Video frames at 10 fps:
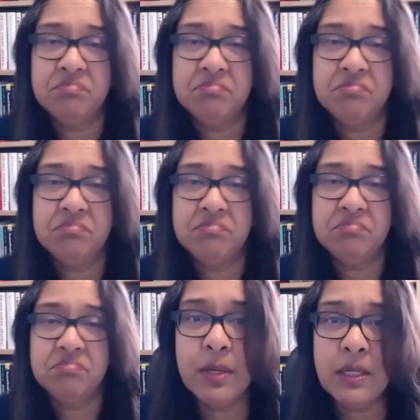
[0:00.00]
doesn't
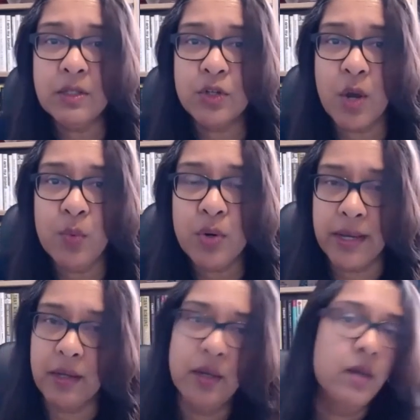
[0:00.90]
interest me to go
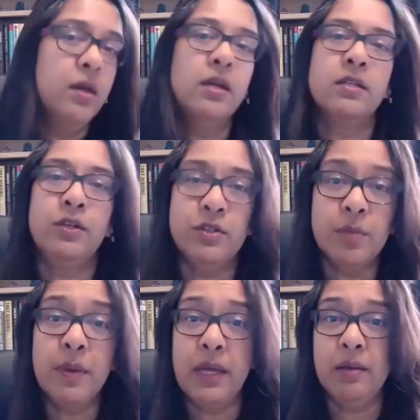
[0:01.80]
walking because I used
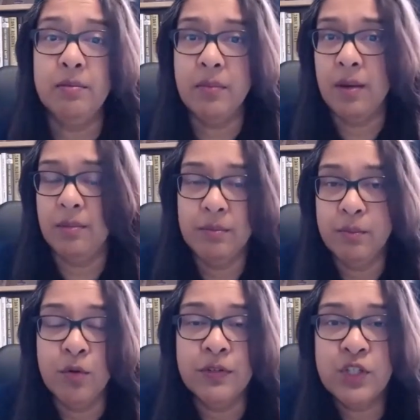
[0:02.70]
to be uh,
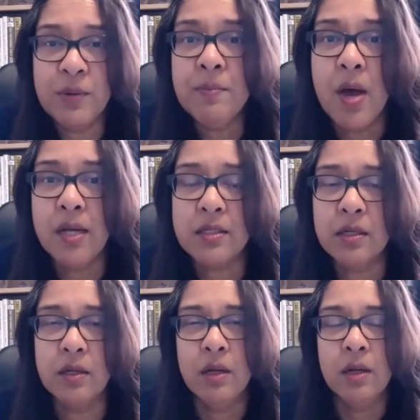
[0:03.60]
more of a gym person.